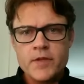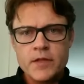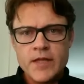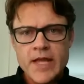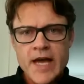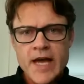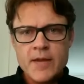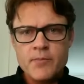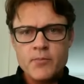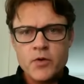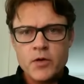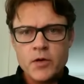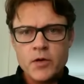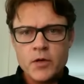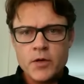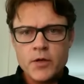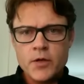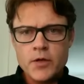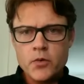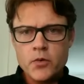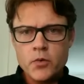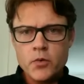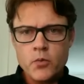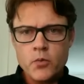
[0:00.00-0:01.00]

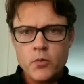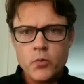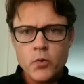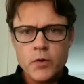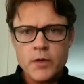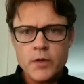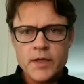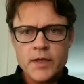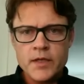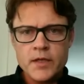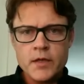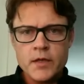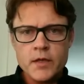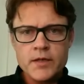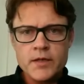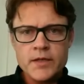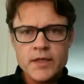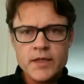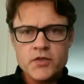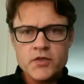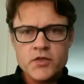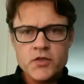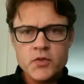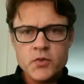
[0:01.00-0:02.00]
library who are working on
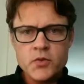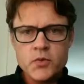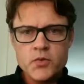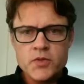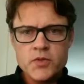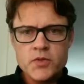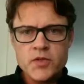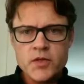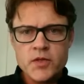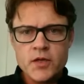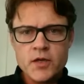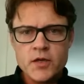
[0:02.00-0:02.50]
issues